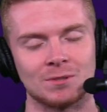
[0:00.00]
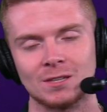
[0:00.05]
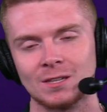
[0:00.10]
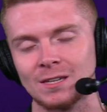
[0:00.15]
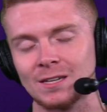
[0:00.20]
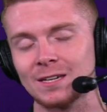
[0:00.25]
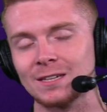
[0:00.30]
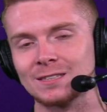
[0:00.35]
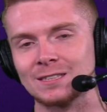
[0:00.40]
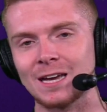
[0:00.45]

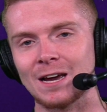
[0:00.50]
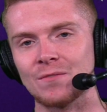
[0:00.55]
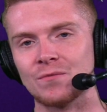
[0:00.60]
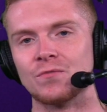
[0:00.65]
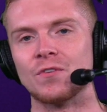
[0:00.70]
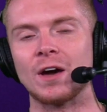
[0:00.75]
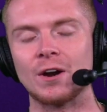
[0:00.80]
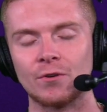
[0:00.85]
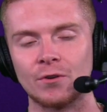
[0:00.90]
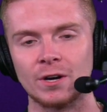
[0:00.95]
He is that
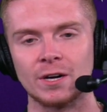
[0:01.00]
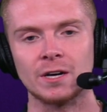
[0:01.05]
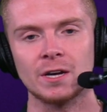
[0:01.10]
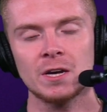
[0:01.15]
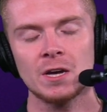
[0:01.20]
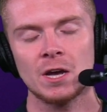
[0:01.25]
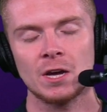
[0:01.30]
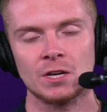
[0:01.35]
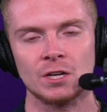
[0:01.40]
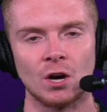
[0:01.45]
veteran,
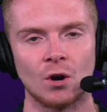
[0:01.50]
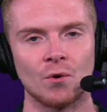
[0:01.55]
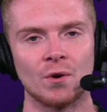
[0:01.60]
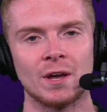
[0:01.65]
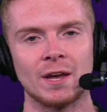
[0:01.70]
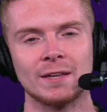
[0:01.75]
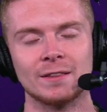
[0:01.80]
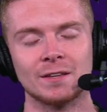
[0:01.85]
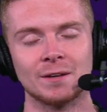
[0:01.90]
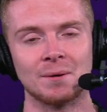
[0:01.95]
you know,
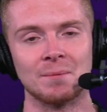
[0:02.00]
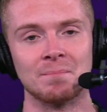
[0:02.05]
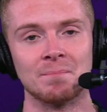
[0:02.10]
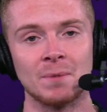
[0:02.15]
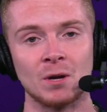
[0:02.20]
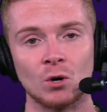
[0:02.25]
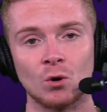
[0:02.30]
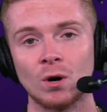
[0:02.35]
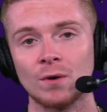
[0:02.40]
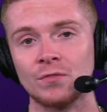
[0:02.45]
in the
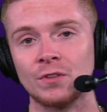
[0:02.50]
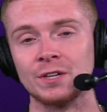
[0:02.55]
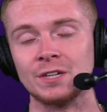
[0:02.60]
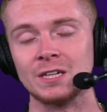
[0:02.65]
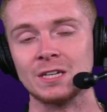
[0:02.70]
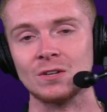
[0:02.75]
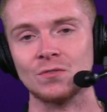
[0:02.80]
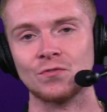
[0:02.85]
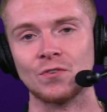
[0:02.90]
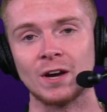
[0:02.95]
middle of the
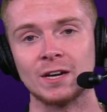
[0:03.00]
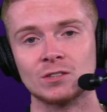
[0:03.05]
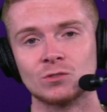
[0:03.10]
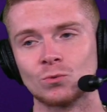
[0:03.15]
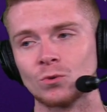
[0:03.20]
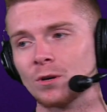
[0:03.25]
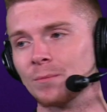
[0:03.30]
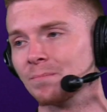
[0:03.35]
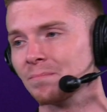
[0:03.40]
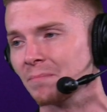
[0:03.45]
defense
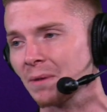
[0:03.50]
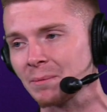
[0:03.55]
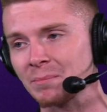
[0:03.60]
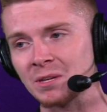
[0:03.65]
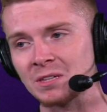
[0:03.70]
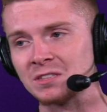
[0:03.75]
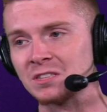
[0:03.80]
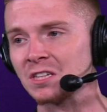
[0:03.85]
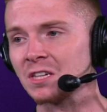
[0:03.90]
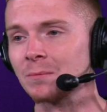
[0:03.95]
where maybe
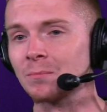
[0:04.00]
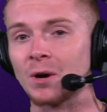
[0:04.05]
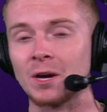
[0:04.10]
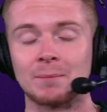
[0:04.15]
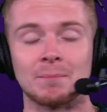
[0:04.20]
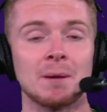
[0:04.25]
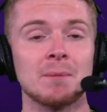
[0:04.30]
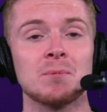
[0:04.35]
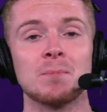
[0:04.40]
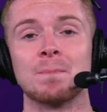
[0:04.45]
a team like
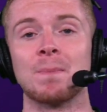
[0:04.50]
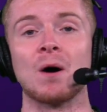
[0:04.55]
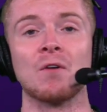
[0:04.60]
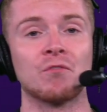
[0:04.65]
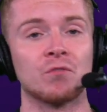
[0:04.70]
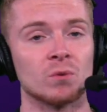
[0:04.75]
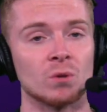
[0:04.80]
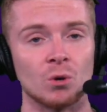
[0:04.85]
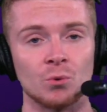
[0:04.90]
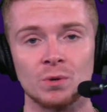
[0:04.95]
maybe
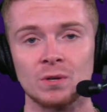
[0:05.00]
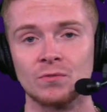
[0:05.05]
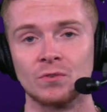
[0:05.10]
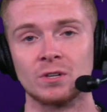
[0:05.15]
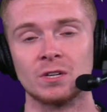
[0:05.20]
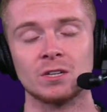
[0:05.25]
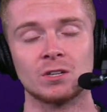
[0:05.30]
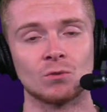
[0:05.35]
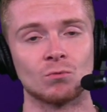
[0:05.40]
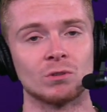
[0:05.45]
Buffalo even,
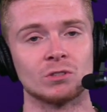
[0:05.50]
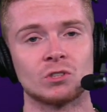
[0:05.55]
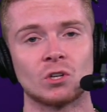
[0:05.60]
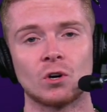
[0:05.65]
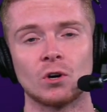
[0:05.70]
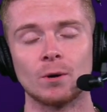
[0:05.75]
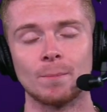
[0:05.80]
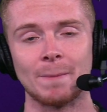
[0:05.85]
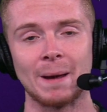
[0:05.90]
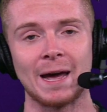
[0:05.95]
he could
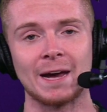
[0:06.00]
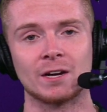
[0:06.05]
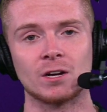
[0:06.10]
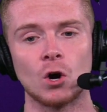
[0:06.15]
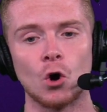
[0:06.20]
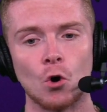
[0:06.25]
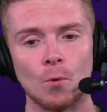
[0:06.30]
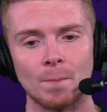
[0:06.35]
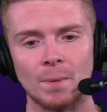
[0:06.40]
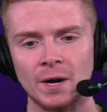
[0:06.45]
return back
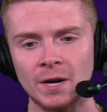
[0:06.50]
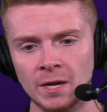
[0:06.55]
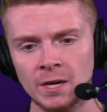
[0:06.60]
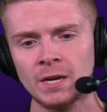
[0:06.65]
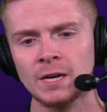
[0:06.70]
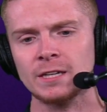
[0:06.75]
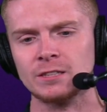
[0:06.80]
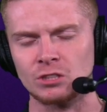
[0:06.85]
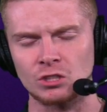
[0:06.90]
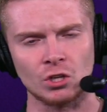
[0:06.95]
home, but
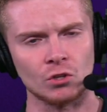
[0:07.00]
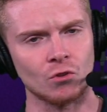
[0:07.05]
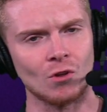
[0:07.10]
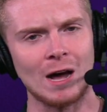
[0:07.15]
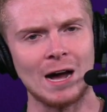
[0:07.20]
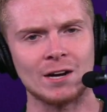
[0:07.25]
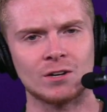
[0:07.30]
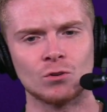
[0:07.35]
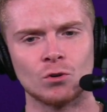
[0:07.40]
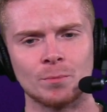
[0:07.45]
he's a good
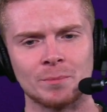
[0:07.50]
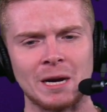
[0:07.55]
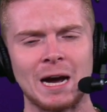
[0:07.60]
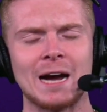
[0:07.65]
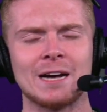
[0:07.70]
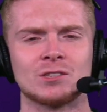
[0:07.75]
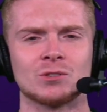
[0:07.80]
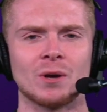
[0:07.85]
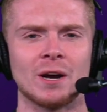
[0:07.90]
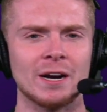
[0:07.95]
locker room
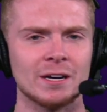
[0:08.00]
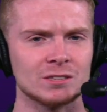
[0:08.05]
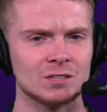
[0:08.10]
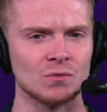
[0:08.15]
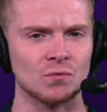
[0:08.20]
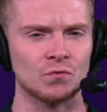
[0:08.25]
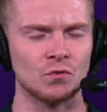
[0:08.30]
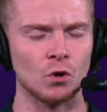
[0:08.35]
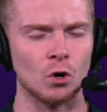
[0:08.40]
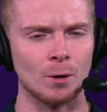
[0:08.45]
guy. So
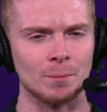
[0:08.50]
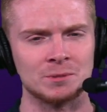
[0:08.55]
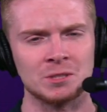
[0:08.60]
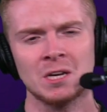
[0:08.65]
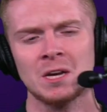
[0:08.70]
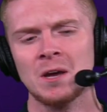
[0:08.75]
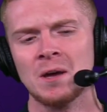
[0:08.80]
Harrison Phillips